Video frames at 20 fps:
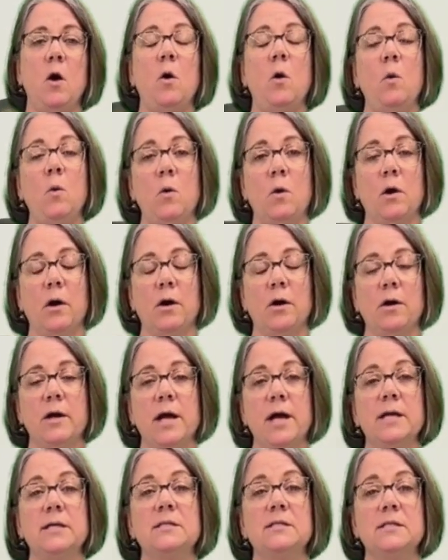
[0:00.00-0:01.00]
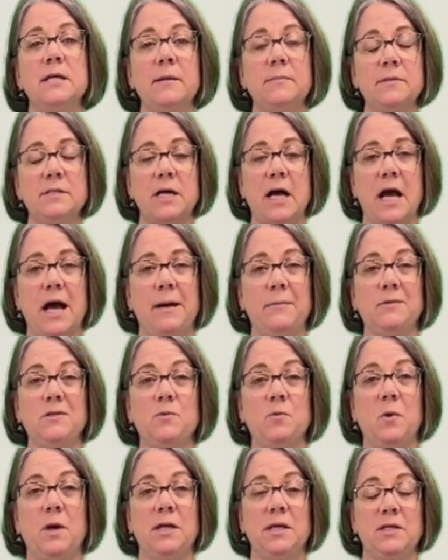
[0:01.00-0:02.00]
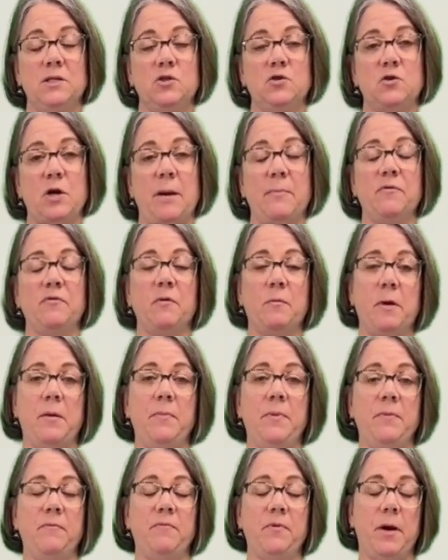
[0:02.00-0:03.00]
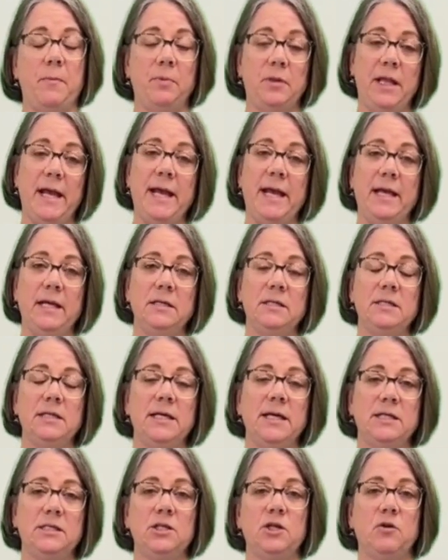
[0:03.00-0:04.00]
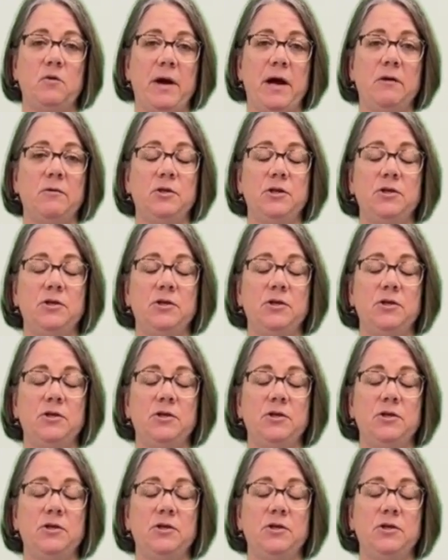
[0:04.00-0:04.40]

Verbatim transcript: Or sometimes what is dropped from a, a, plane to get to ground